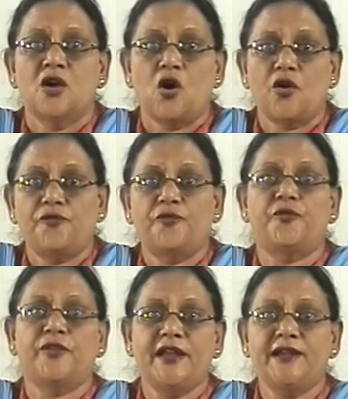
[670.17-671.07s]
of
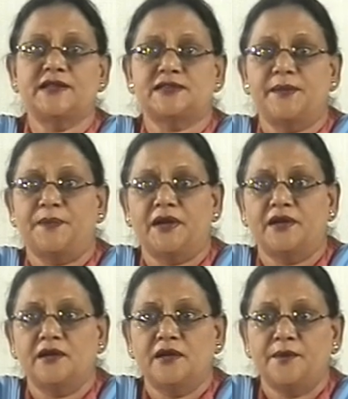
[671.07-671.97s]
free
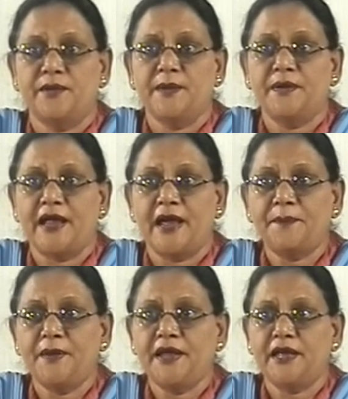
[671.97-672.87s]
discipline may be
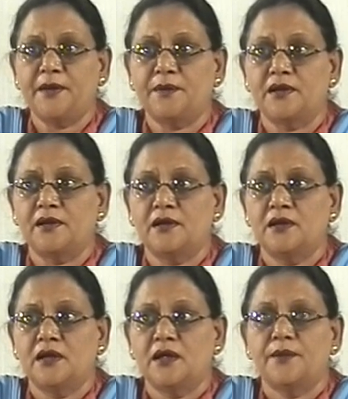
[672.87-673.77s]
applicable,
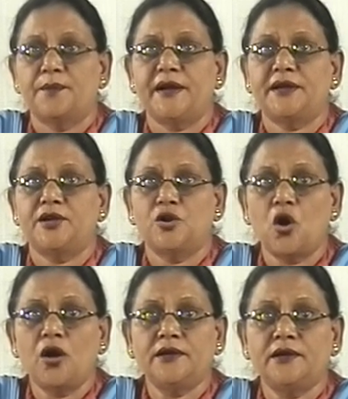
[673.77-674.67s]
but
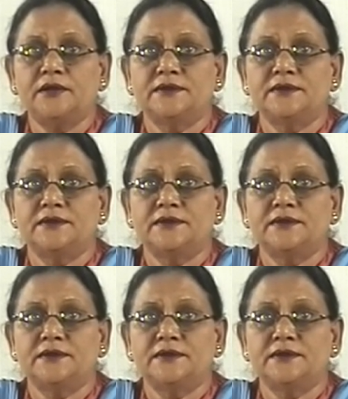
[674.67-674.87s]
not